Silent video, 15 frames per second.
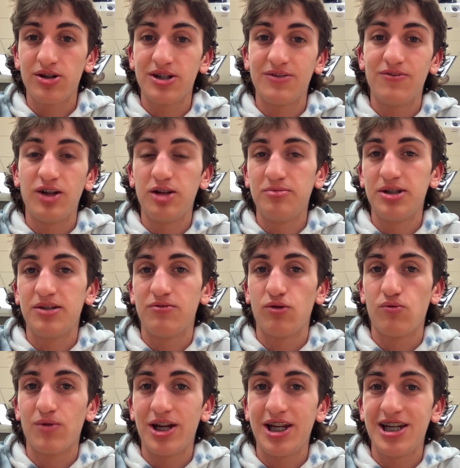the development of a
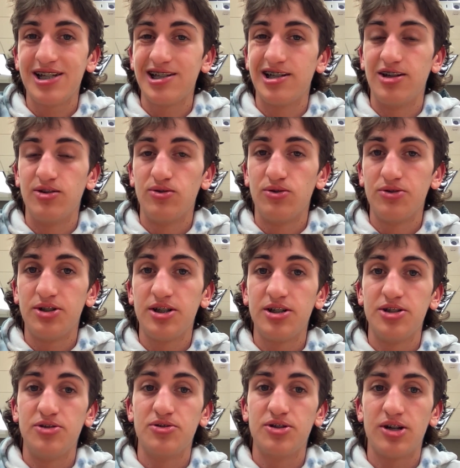radius in an ulna
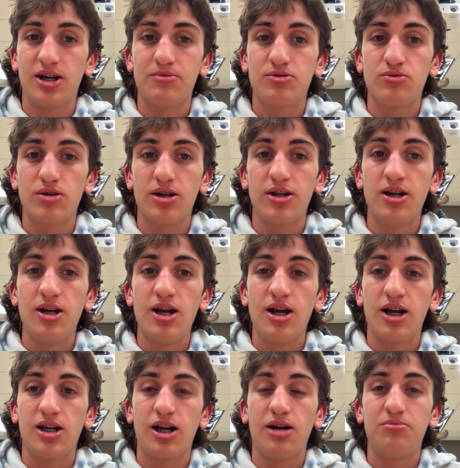in Eusthenopteron,
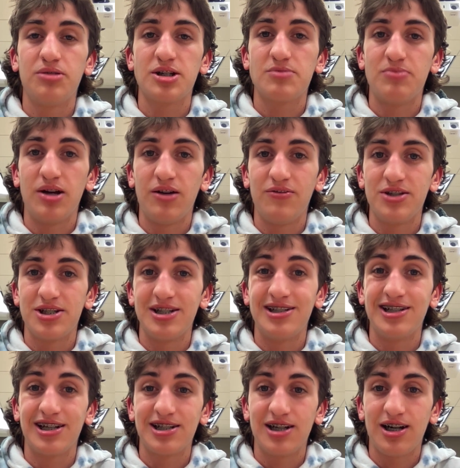a complex pelvis in
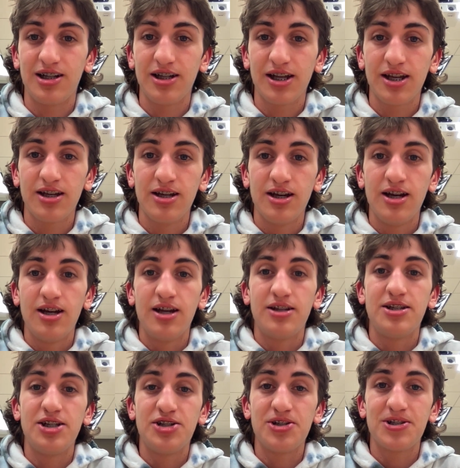Tiktaalik,
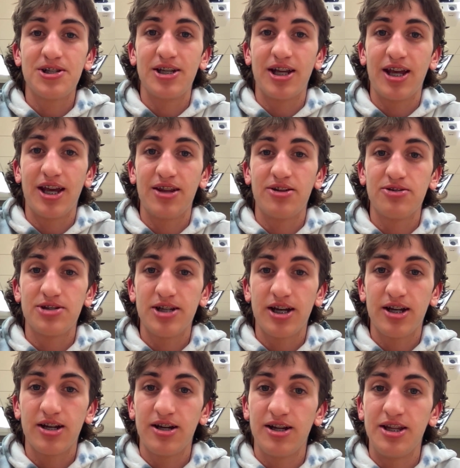digits in
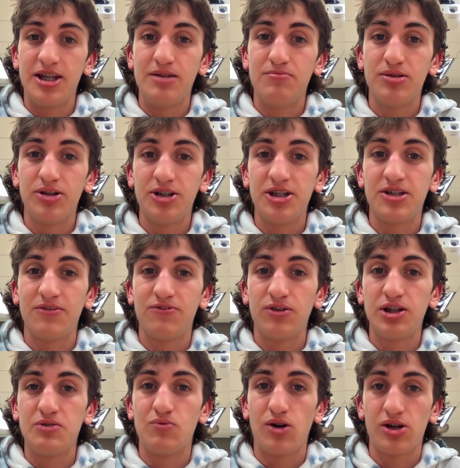Acanthostega, and the ability to
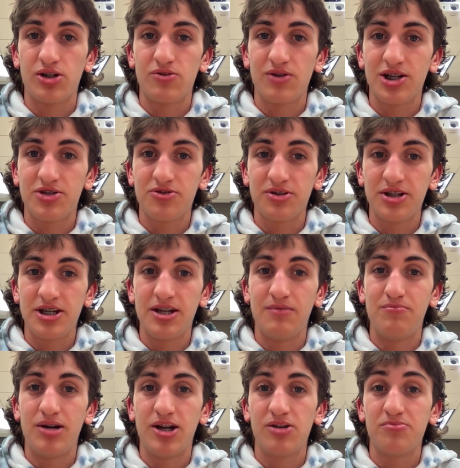fully walk terrestrially in
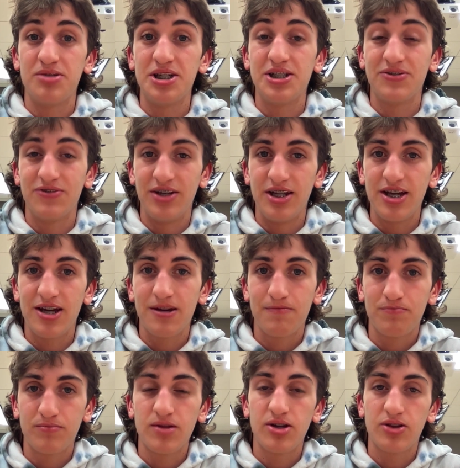Peterpes finiae.
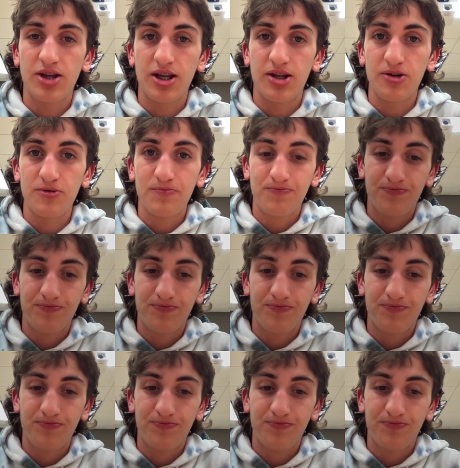Thank you.